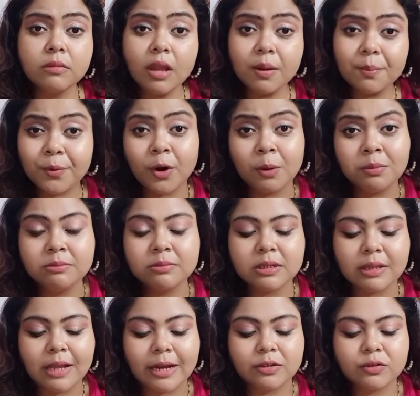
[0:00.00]
problems in
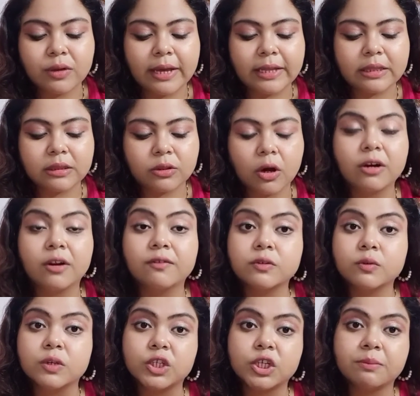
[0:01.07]
that. So I thought of
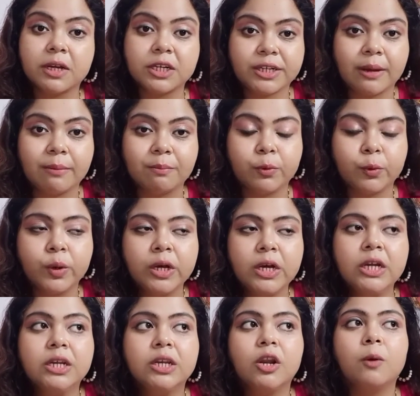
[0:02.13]
switching my shampoo.
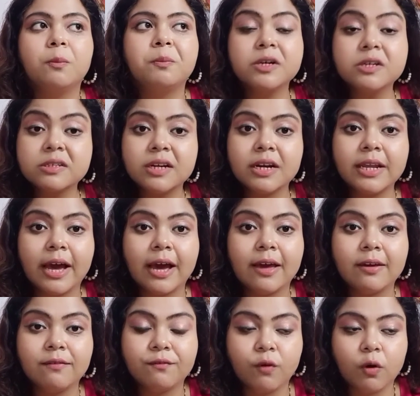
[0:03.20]
Now personally I
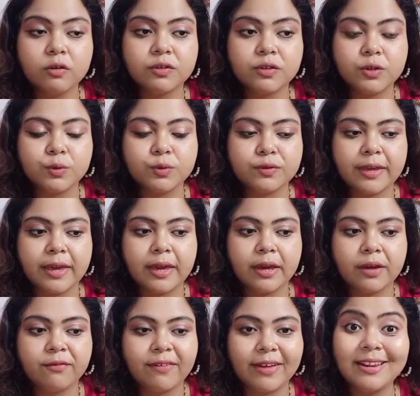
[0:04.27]
was using
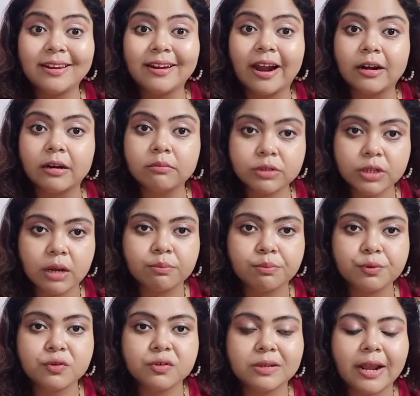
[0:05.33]
very random
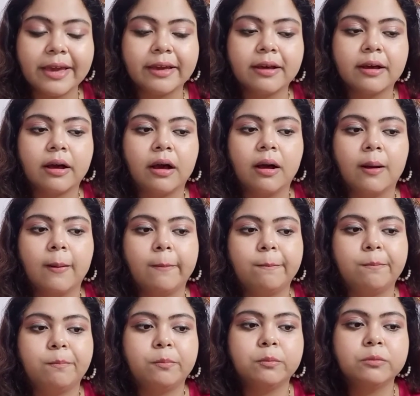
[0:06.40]
shampoos like uh,
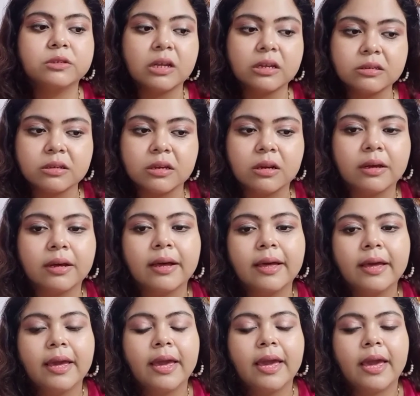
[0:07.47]
Sunsilk,
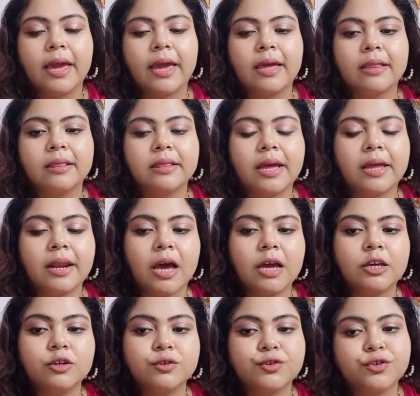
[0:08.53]
and then I
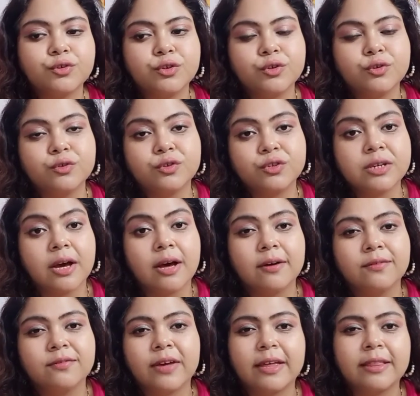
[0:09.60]
used to use
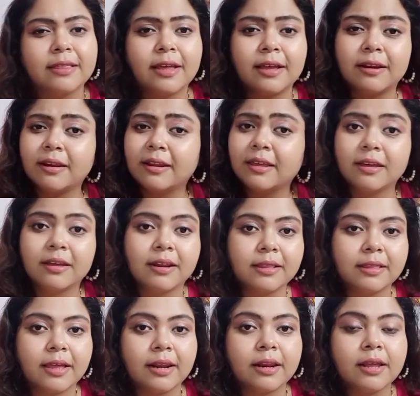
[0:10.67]
Dove, and then here and
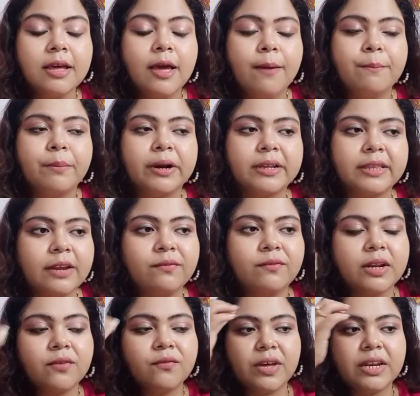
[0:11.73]
then, but then
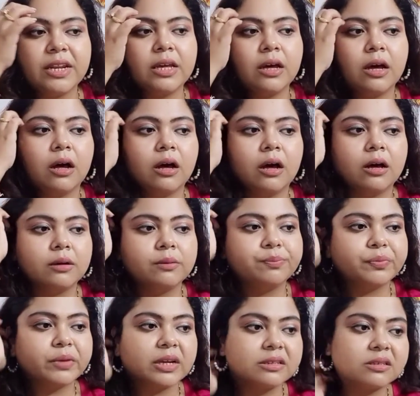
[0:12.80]
in a very uh,
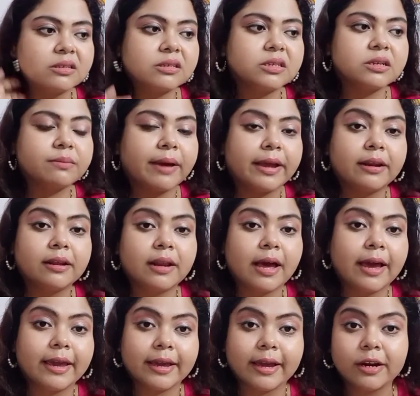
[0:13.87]
consistent manner
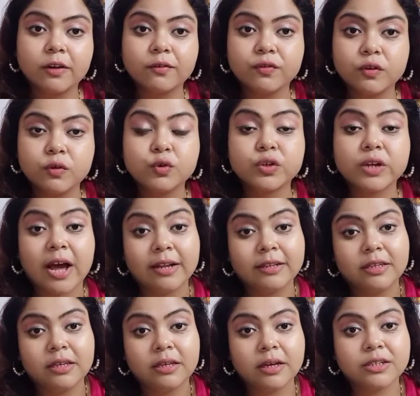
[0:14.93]
I kind of used
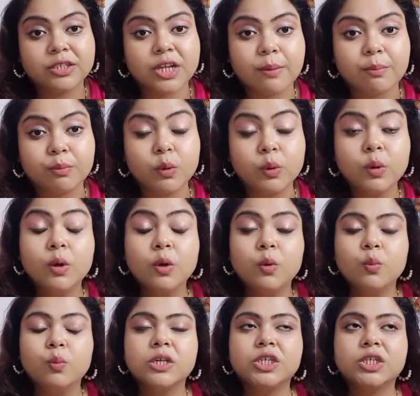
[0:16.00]
Khadi shampoo,
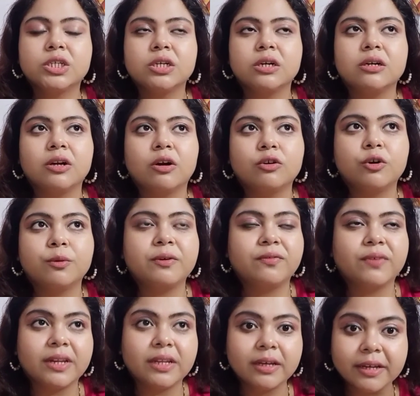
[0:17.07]
which turned out to be
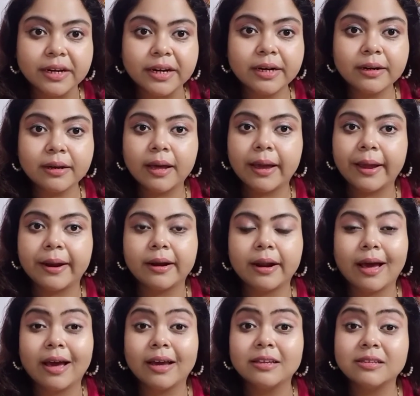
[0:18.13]
very great, and
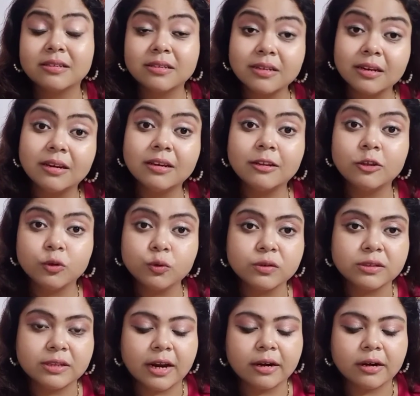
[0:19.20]
I still use
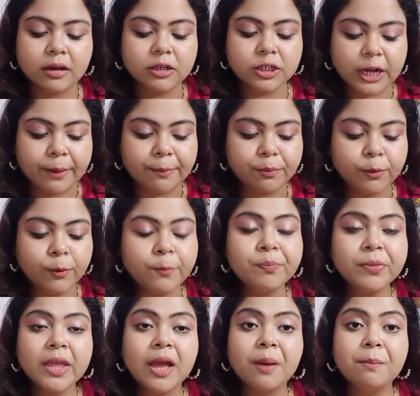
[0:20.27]
that shampoo.
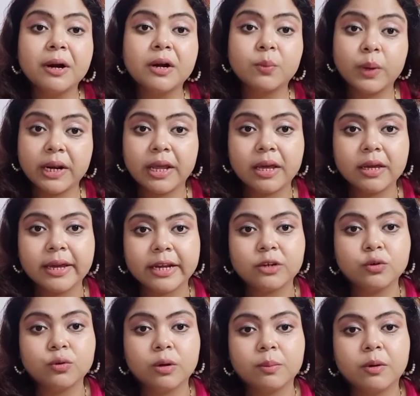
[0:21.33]
But when I get
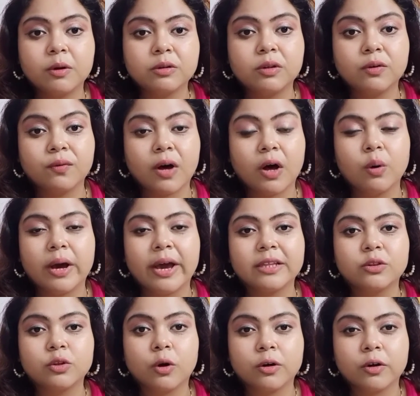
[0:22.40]
to know about the Wow, I
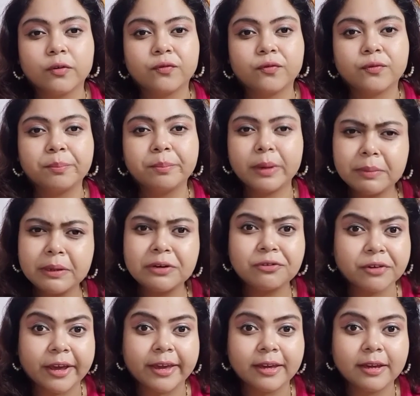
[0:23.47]
thought of maybe
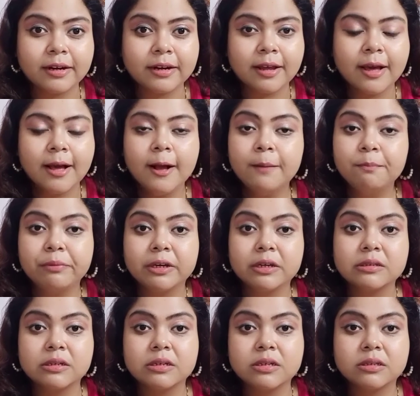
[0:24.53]
trying it,
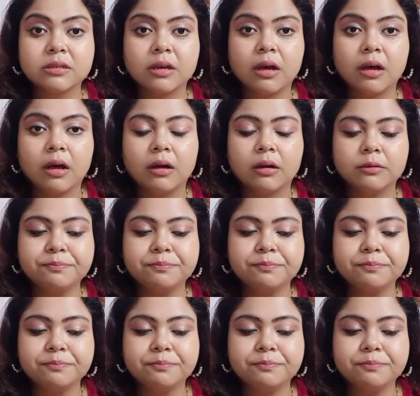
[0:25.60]
because it is uh,